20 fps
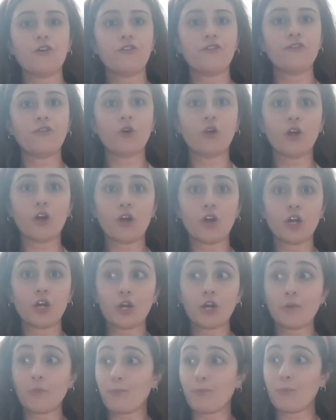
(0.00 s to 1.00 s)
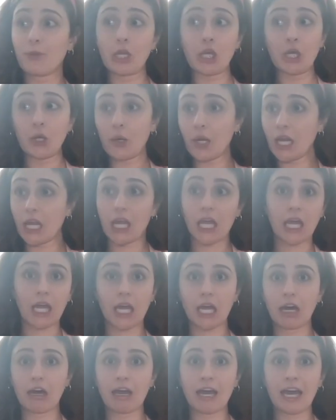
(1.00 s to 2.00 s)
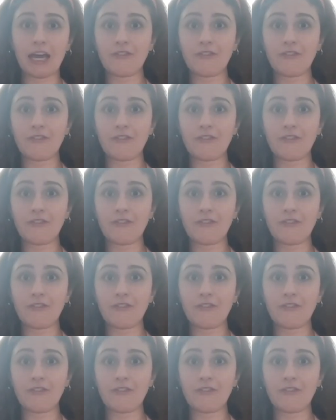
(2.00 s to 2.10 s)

for beauty, okay?